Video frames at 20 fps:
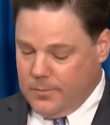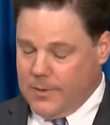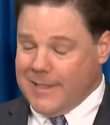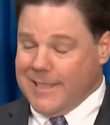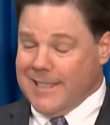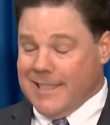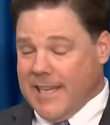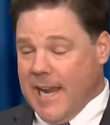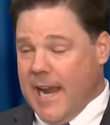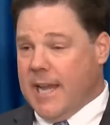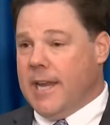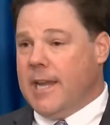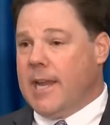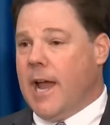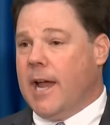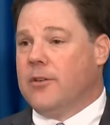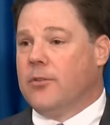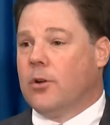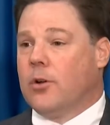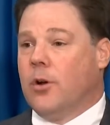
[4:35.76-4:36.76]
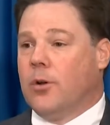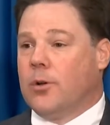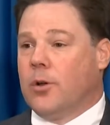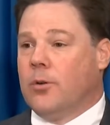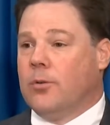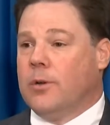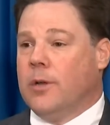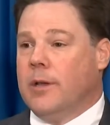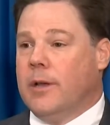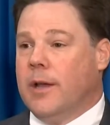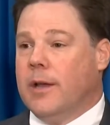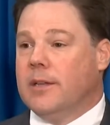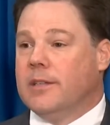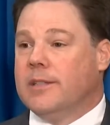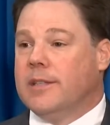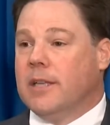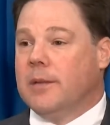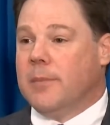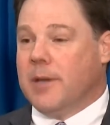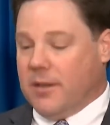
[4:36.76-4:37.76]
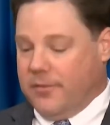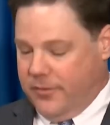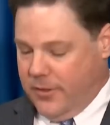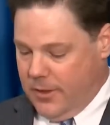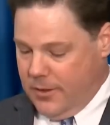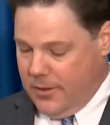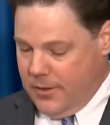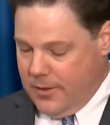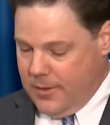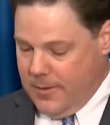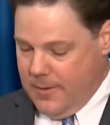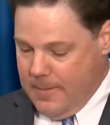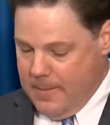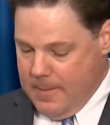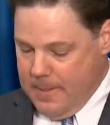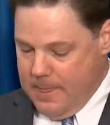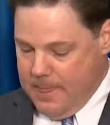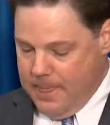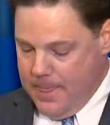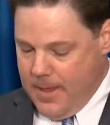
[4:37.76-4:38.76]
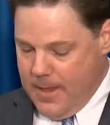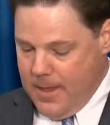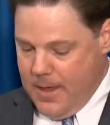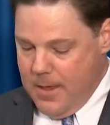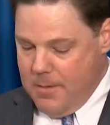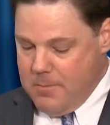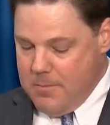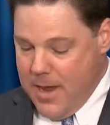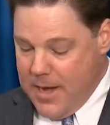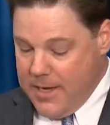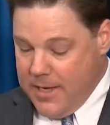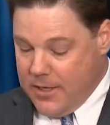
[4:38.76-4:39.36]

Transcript: containing hydrocodone and acetaminophen. Many